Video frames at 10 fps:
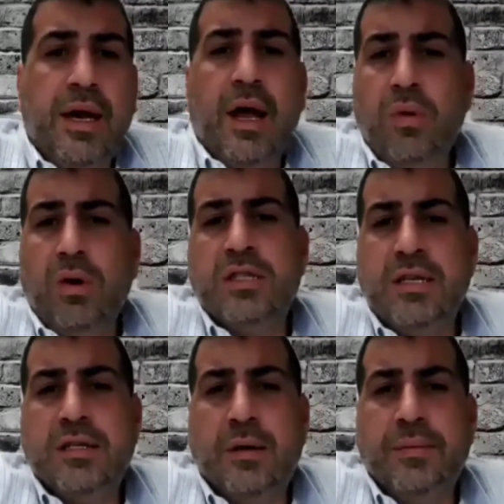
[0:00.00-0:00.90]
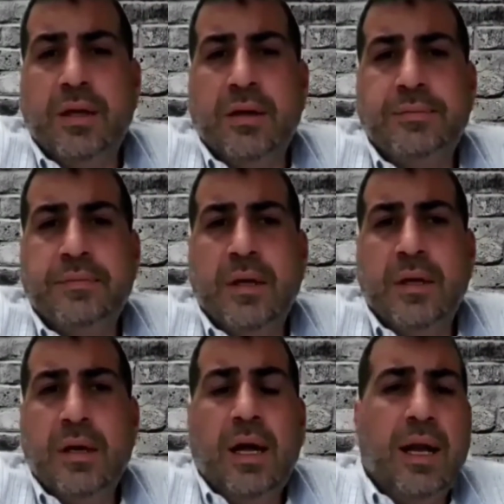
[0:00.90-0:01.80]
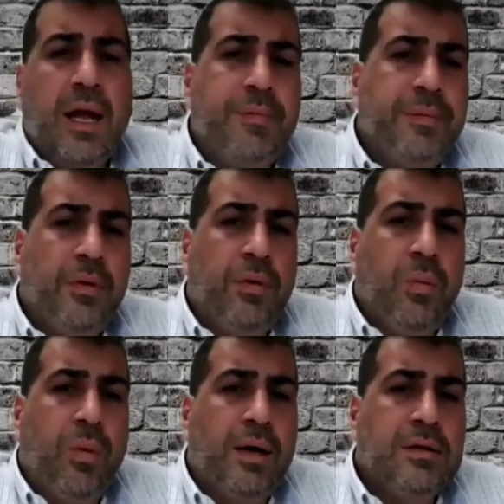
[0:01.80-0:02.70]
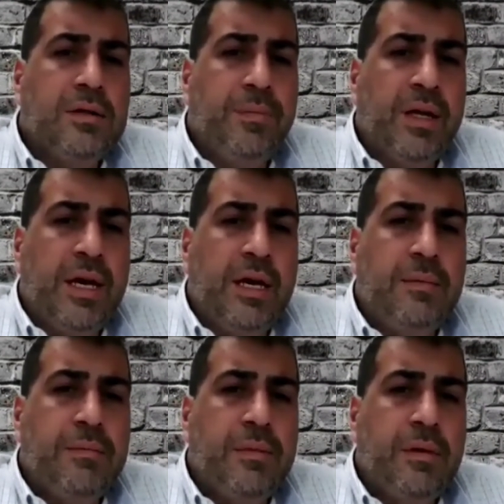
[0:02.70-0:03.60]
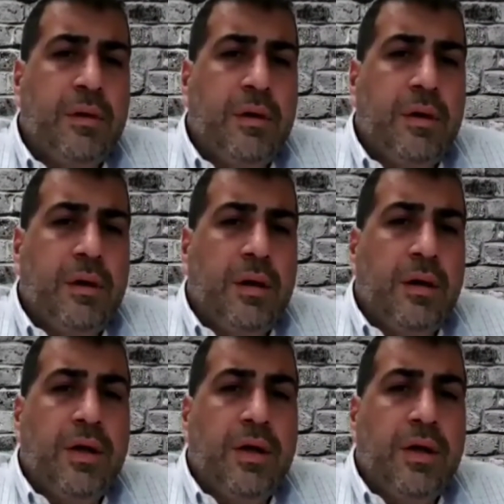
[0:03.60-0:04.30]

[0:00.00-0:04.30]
I will say something. A lot of people want to blame the